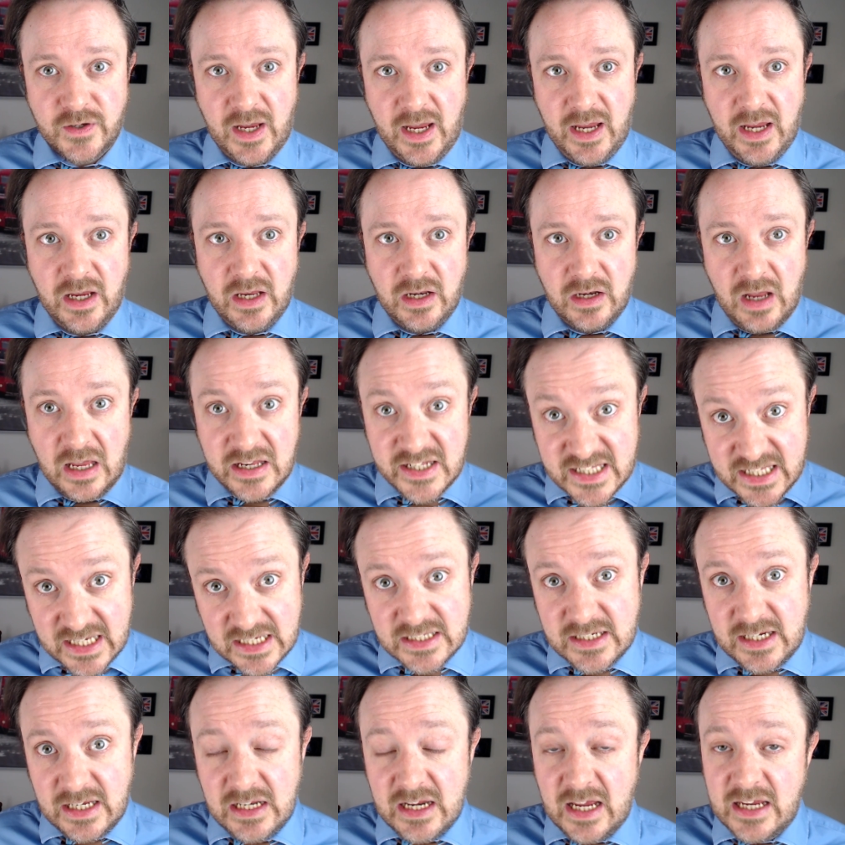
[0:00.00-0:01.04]
In
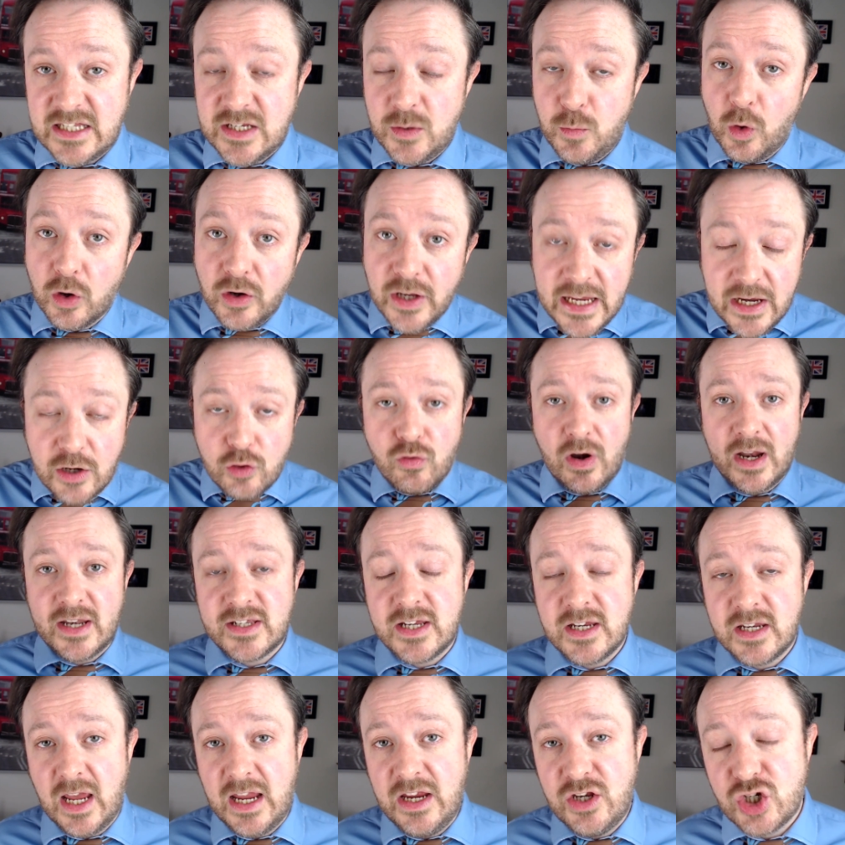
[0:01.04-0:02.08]
1681, he
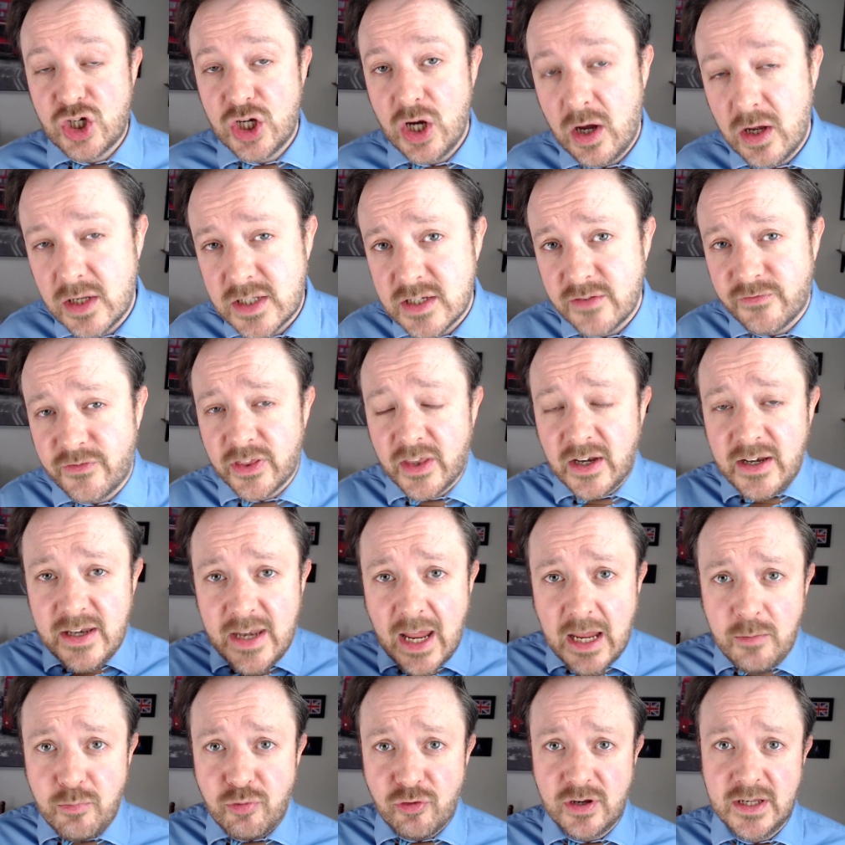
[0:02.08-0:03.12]
granted a charter for the
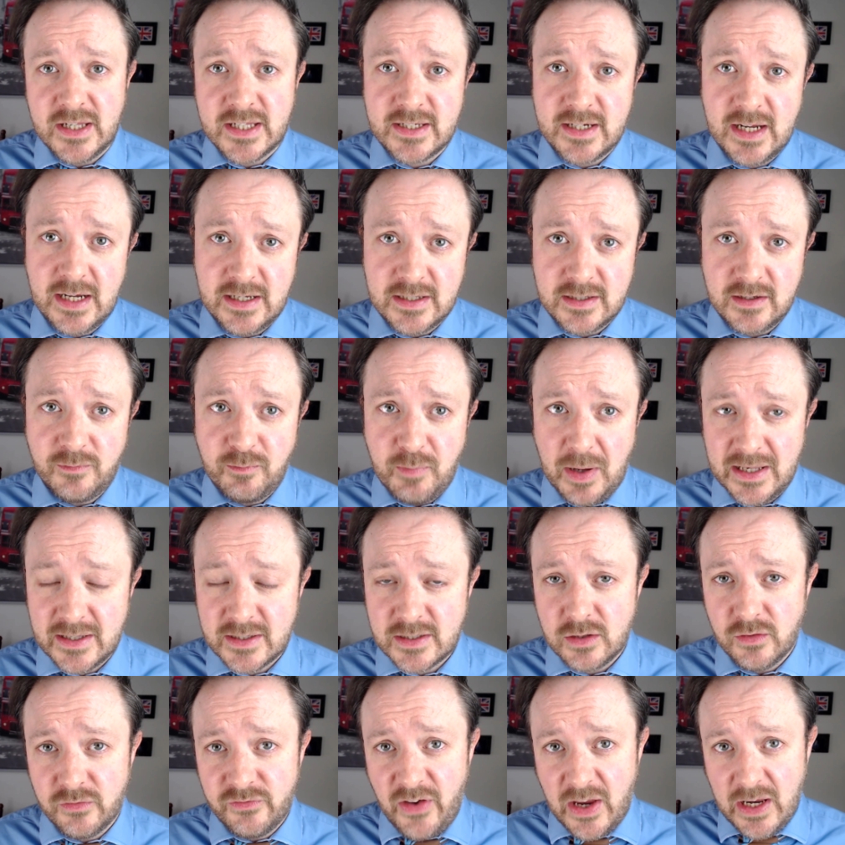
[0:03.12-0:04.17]
neighboring state of
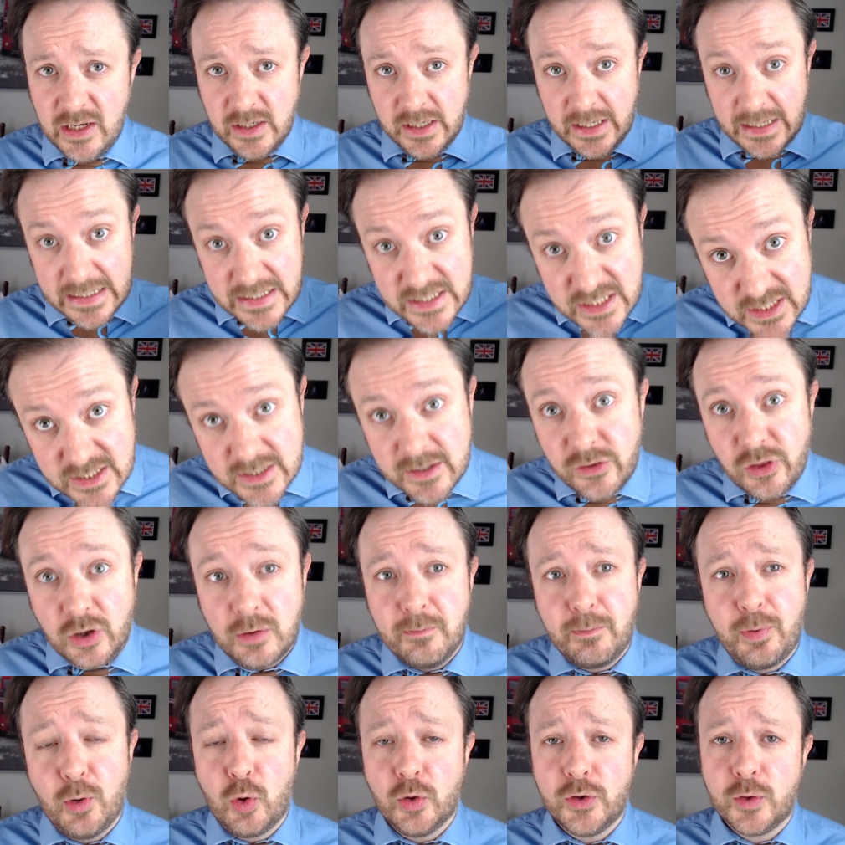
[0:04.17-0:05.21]
Pennsylvania. Its southern
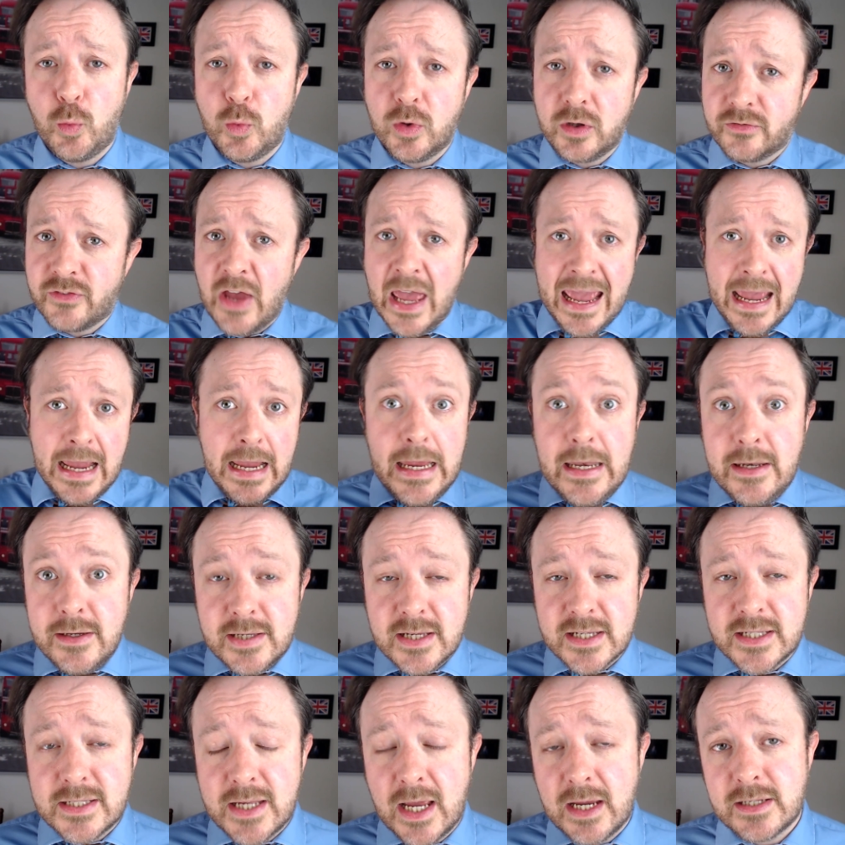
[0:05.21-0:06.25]
border would have
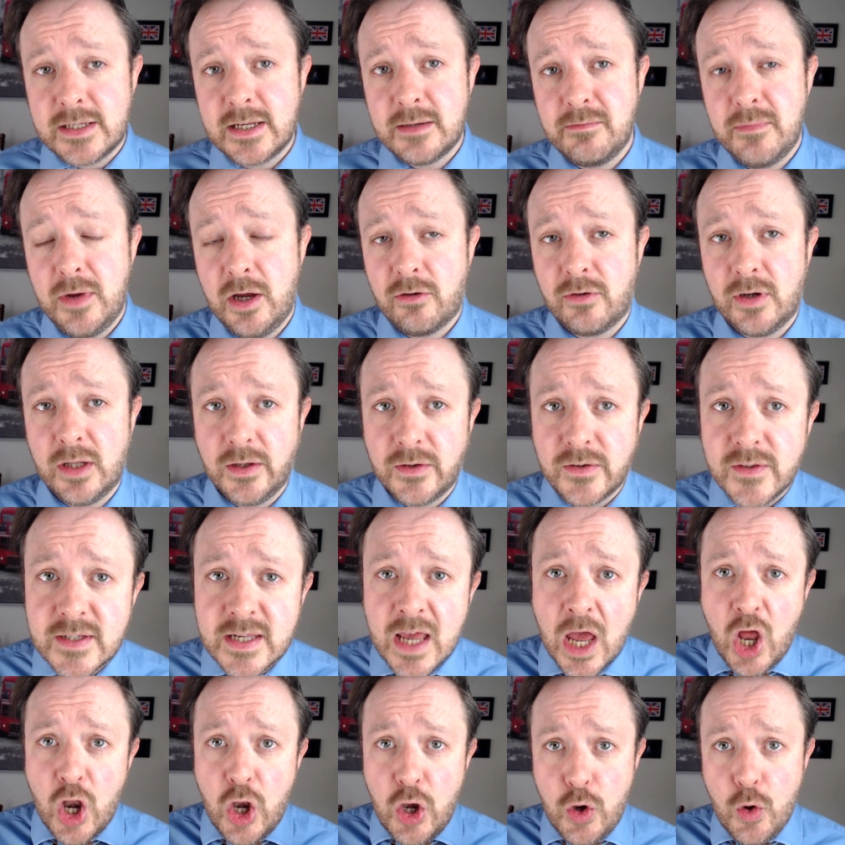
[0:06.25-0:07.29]
intersected Maryland's
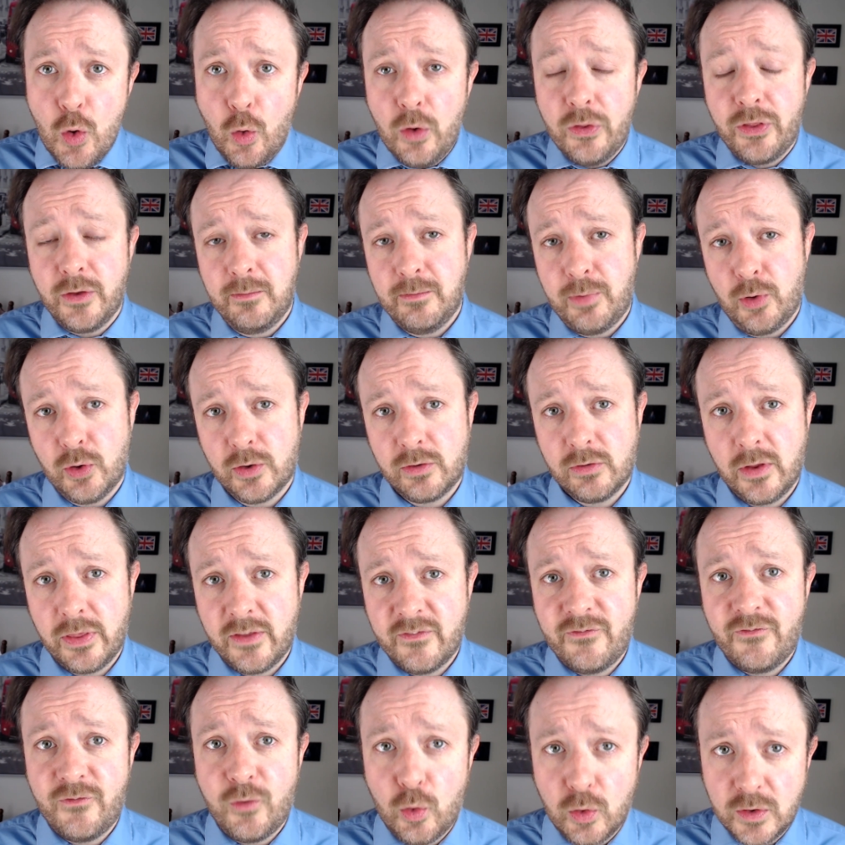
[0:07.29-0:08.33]
northern border at the
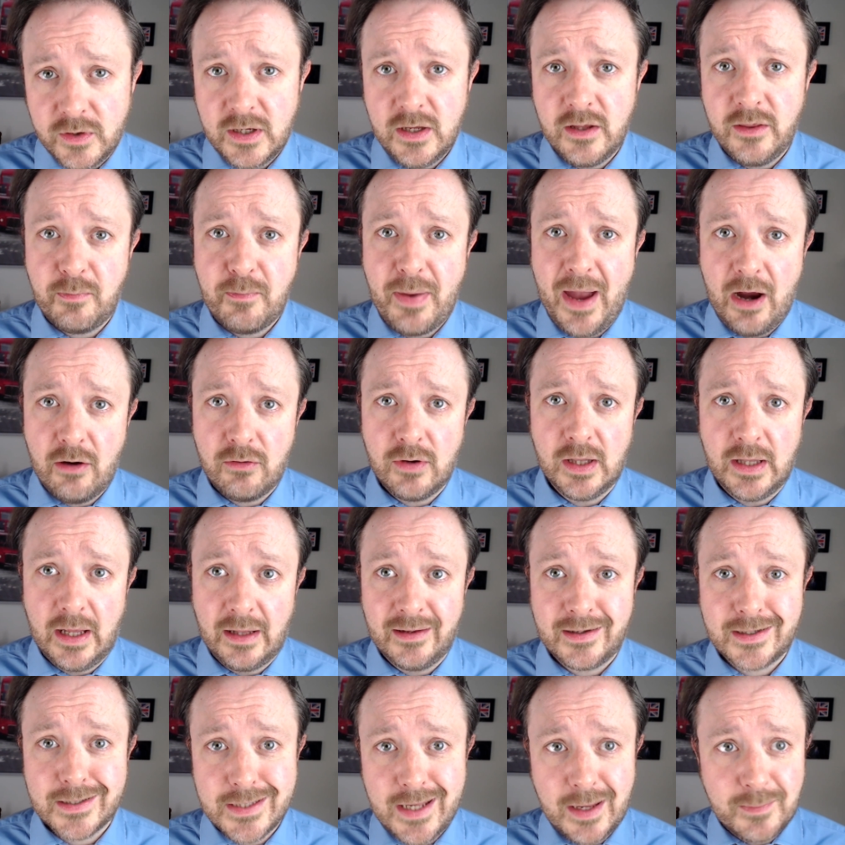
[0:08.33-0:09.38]
40th parallel,
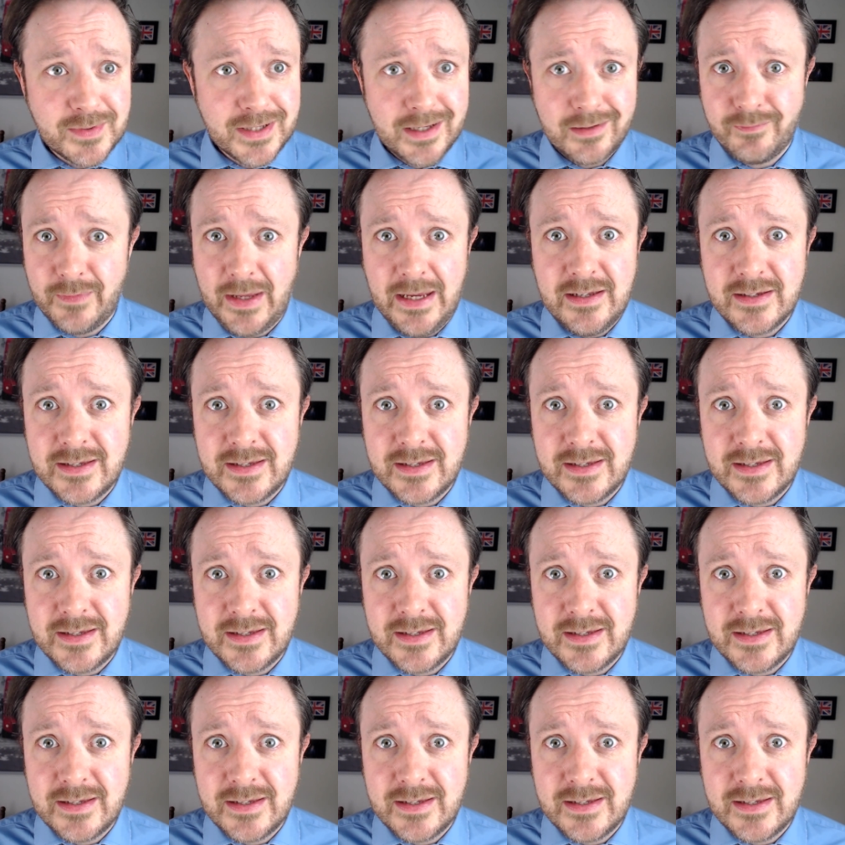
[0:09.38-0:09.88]
except it